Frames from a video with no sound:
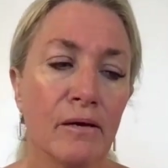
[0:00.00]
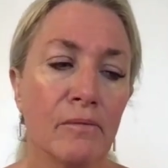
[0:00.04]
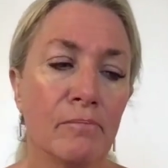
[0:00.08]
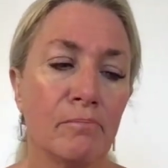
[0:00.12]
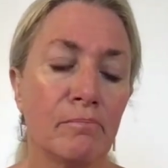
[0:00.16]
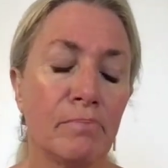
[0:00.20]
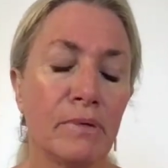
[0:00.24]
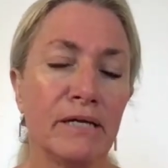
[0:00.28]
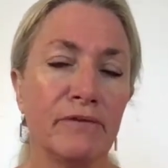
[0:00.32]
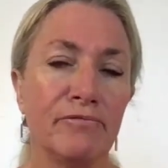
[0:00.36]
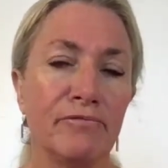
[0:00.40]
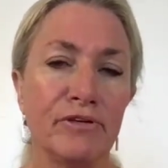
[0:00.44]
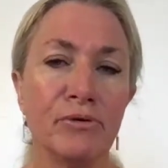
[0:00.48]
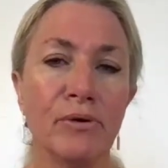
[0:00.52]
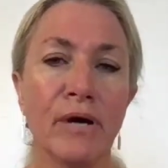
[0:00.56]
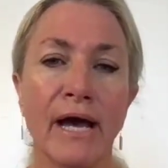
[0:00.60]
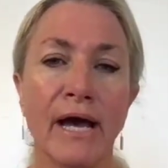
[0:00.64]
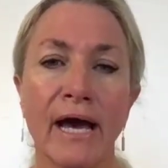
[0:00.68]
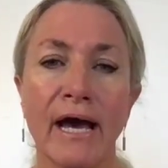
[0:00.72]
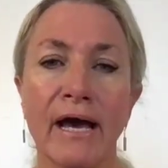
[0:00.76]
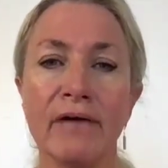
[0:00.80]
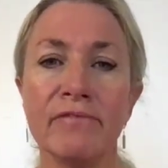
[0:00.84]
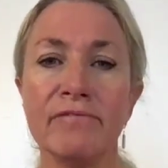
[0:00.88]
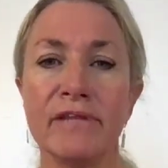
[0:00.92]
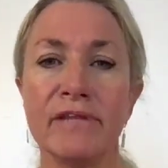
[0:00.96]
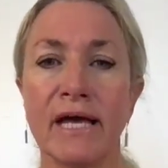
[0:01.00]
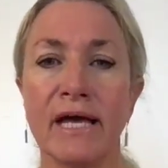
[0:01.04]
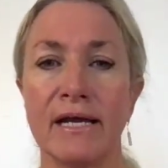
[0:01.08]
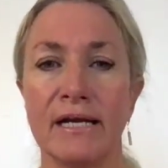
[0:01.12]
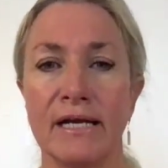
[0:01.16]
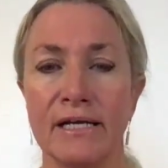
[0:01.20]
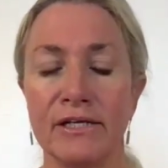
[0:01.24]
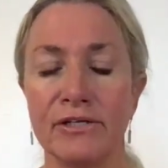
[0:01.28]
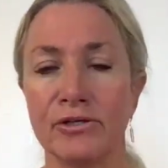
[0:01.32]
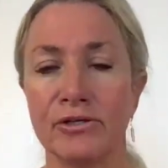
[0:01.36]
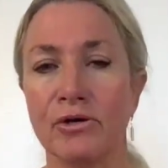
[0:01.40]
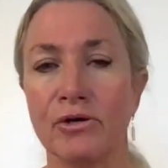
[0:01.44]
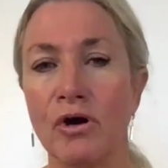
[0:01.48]
But if you have that
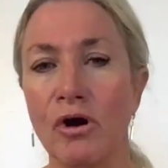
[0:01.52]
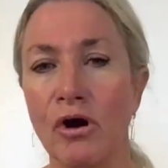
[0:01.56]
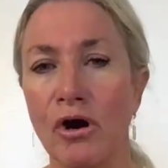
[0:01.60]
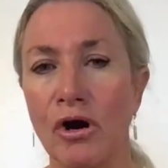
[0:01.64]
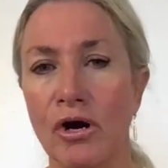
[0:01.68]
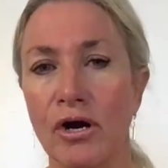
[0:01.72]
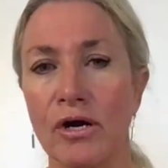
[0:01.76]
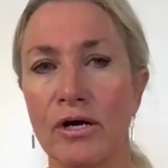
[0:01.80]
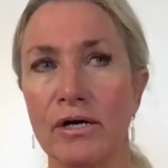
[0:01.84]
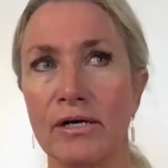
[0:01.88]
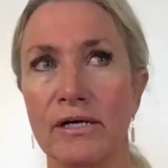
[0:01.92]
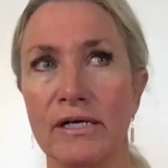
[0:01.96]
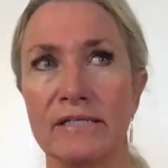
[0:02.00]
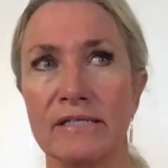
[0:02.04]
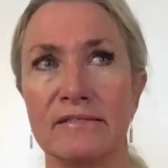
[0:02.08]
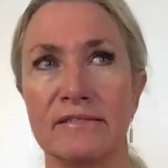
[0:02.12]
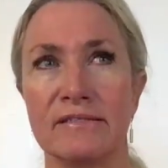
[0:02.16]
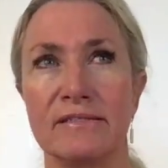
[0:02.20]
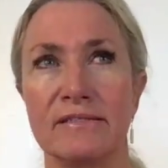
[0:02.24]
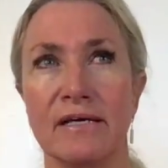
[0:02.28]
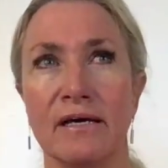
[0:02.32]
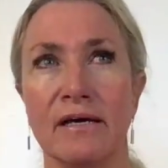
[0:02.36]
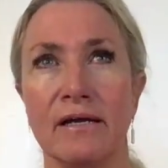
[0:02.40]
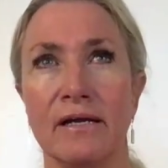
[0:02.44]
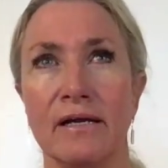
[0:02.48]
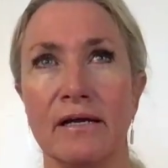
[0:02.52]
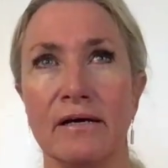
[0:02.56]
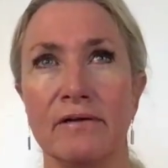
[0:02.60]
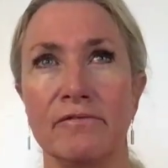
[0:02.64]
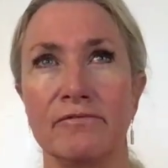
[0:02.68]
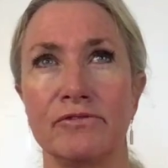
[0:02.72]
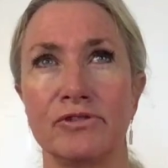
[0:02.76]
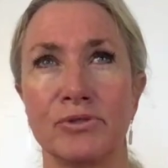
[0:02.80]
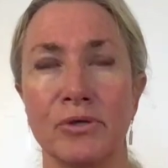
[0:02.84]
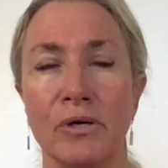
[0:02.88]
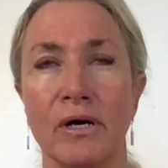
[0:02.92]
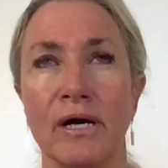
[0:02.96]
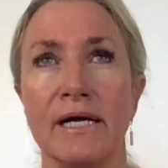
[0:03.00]
in your heart, instead of
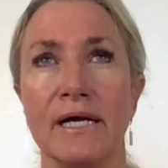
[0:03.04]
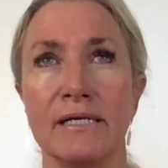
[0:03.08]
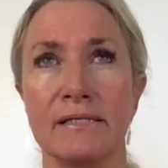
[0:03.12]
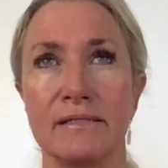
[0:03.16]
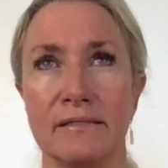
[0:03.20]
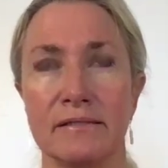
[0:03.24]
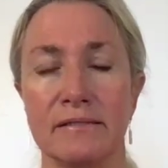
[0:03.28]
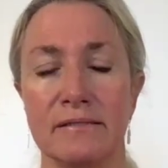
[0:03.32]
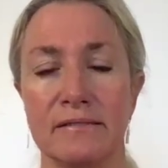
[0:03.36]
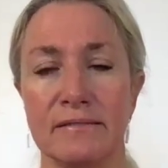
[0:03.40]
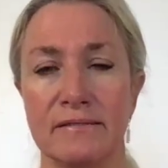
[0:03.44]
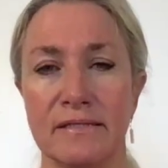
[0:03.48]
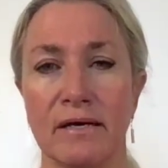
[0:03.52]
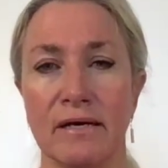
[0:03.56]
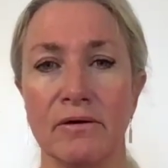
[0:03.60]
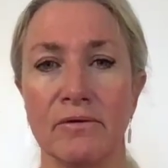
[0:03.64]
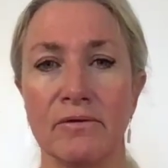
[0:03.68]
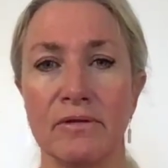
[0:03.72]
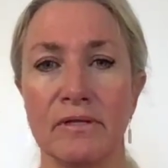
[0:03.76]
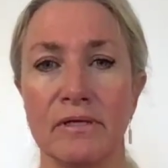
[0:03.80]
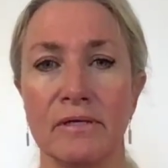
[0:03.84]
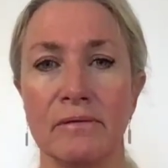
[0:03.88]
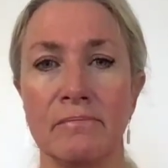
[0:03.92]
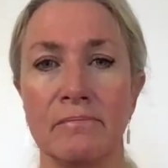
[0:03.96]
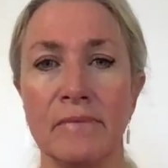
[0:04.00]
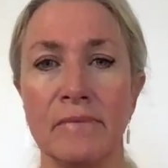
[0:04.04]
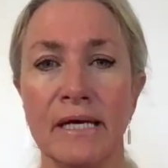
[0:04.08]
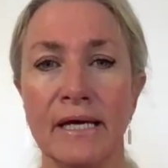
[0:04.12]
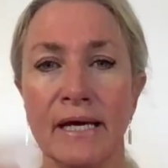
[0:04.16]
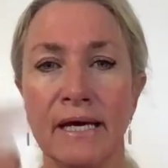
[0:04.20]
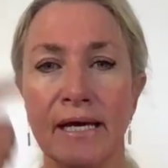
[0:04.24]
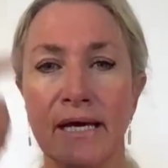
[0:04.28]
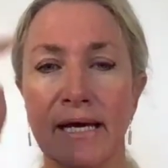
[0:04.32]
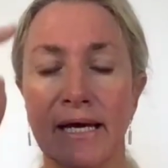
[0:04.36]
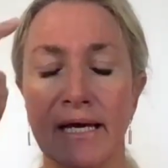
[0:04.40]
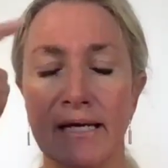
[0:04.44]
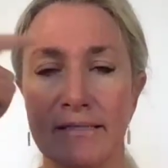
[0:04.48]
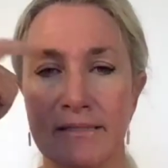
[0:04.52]
trying to sell them,
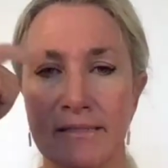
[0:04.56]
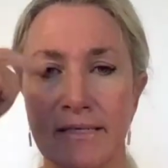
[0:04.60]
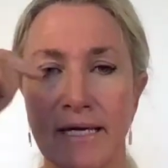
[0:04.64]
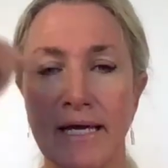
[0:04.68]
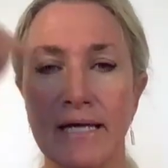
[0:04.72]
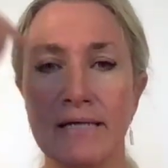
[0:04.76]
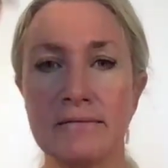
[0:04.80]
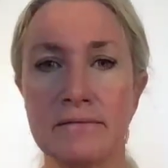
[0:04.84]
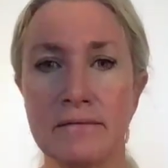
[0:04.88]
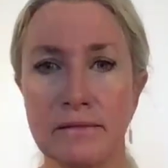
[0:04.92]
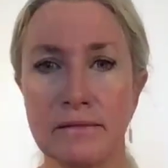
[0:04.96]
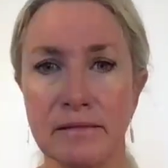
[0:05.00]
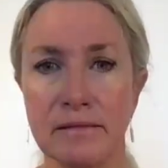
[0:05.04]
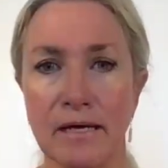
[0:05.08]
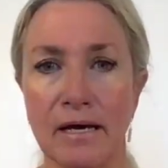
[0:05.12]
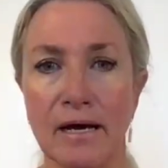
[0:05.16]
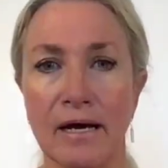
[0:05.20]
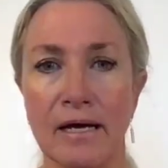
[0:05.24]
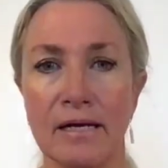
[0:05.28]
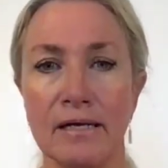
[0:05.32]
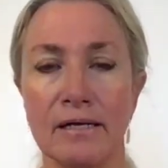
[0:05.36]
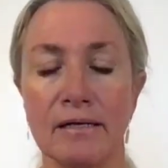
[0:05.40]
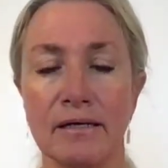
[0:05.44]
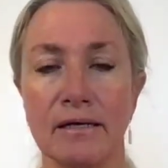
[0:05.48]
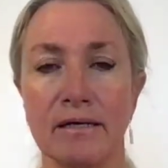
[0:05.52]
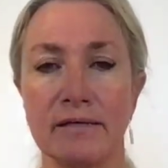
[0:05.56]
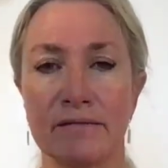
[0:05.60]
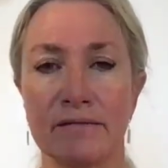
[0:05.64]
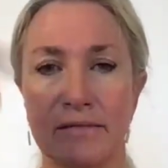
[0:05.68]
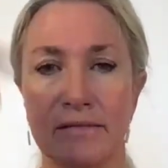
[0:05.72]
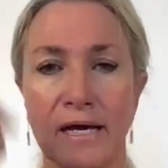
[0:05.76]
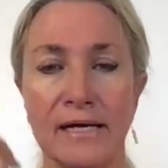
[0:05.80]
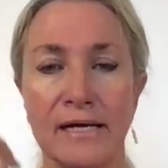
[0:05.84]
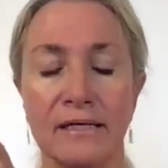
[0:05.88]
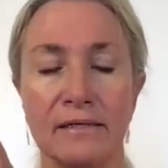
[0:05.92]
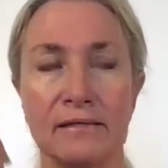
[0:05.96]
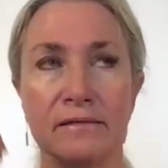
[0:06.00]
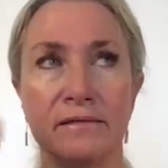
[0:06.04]
it takes a lot
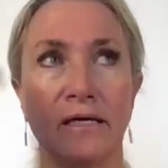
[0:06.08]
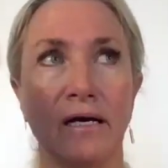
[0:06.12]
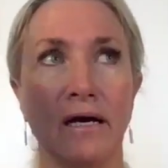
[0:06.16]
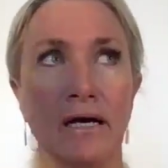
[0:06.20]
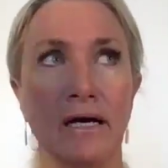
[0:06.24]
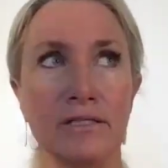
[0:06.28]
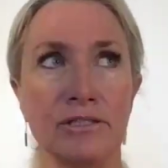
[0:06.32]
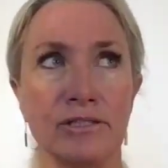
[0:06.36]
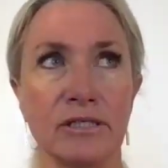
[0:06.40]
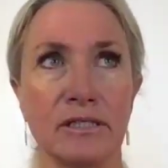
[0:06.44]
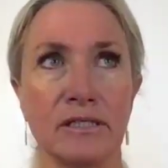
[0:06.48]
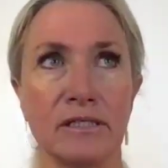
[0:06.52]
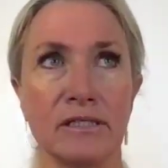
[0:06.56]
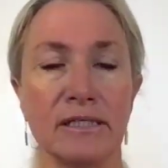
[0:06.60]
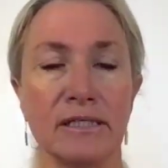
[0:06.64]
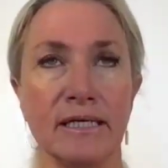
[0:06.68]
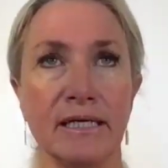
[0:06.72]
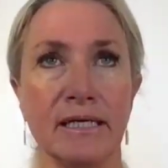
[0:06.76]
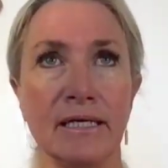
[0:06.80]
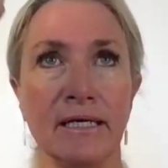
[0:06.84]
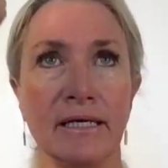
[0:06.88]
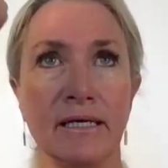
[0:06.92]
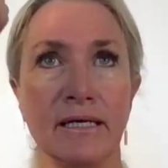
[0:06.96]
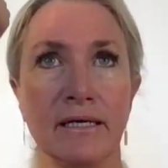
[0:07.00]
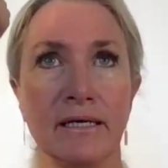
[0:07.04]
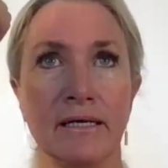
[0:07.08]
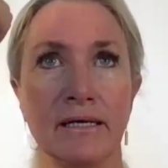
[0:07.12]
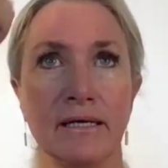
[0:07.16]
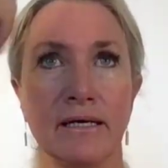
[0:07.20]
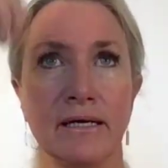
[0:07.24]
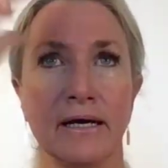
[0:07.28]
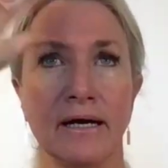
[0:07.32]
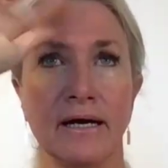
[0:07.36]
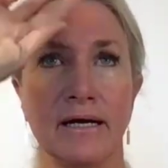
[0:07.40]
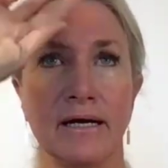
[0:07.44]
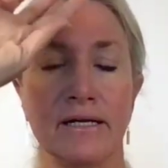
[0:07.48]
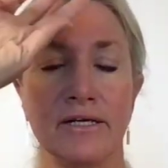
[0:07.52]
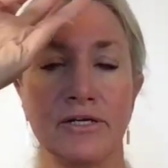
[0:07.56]
psychologically.
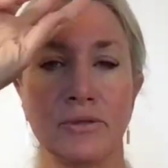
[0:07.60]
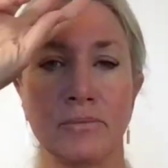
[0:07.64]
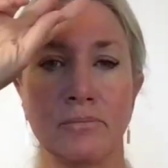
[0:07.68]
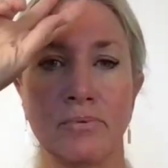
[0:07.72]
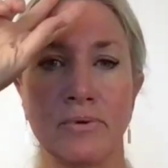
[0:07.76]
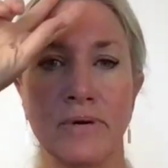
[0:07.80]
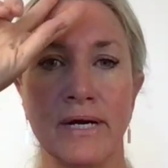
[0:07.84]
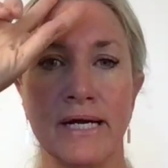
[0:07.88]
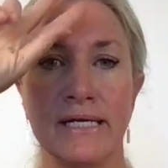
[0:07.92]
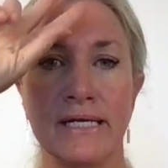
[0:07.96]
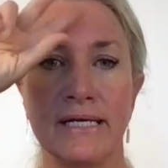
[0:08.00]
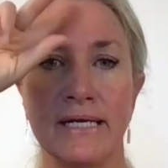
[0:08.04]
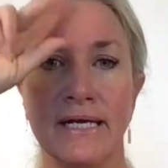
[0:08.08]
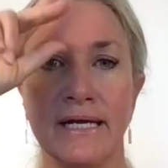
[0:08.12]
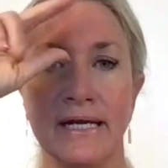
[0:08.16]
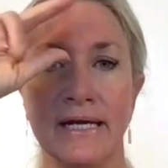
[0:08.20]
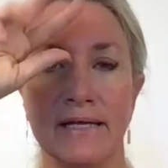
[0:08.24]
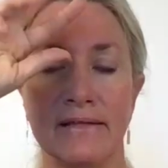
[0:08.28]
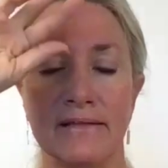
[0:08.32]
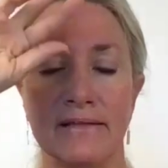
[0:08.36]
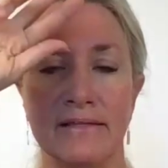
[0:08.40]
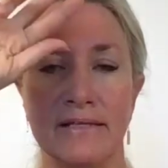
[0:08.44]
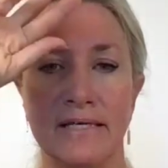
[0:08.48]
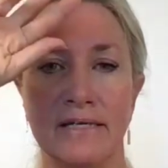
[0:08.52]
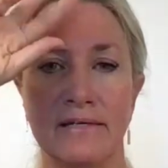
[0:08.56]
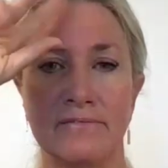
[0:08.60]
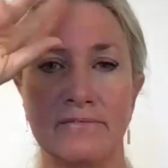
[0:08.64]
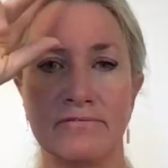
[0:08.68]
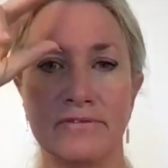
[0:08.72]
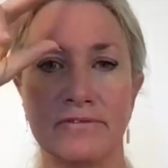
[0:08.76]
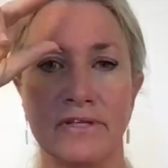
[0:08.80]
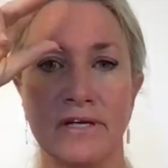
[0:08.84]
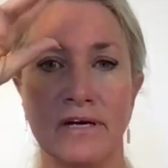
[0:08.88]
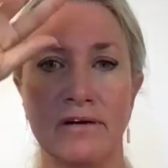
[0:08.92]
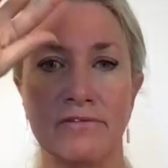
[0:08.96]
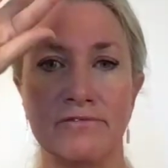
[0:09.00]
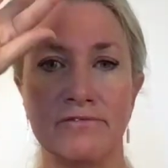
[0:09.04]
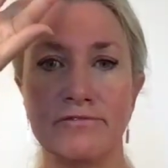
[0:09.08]
Your brain can't think of
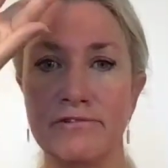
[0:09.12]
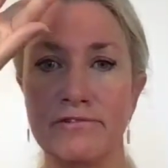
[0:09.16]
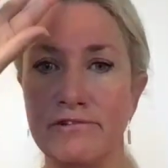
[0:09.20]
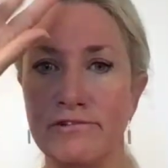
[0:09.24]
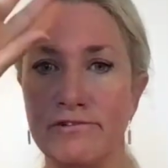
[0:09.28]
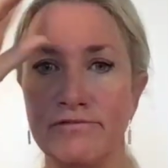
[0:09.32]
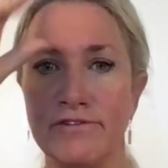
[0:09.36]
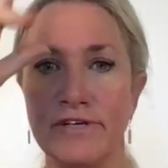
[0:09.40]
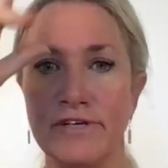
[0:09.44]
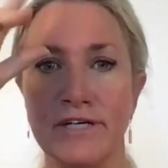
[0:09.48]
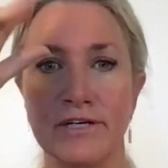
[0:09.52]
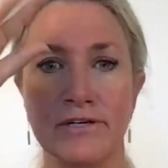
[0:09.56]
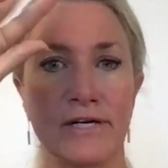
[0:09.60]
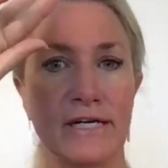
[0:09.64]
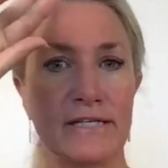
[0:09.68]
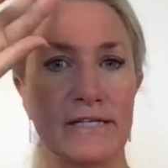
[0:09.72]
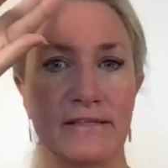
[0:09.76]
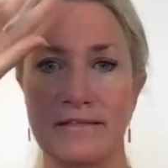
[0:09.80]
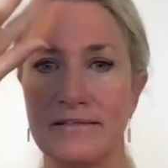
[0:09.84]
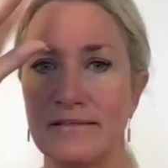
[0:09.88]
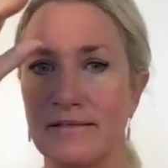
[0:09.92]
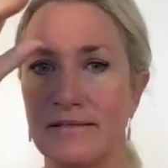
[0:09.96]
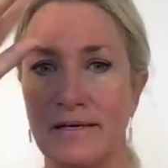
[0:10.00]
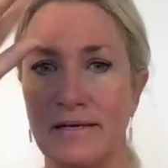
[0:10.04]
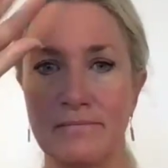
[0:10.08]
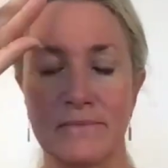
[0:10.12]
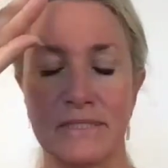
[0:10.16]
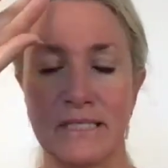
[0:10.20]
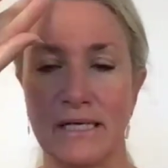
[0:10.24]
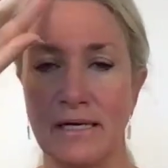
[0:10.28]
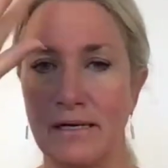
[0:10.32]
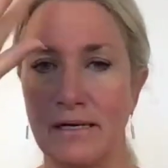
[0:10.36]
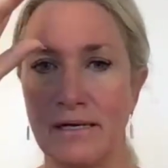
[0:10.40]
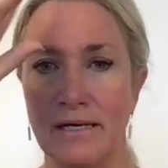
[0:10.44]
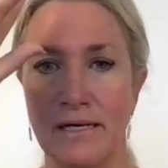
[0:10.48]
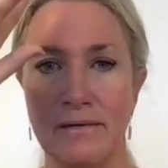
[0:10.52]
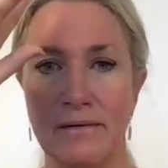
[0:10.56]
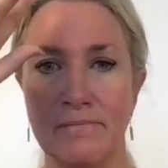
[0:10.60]
love and fear at the same
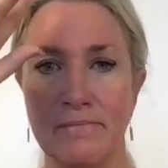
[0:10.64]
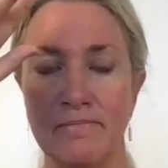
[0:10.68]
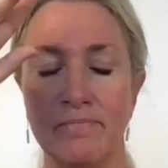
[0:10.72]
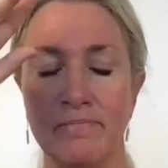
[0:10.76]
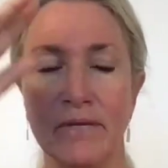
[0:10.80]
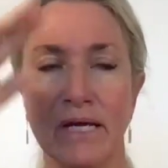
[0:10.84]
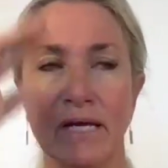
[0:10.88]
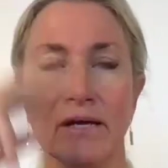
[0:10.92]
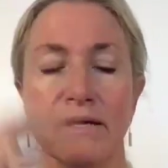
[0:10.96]
time.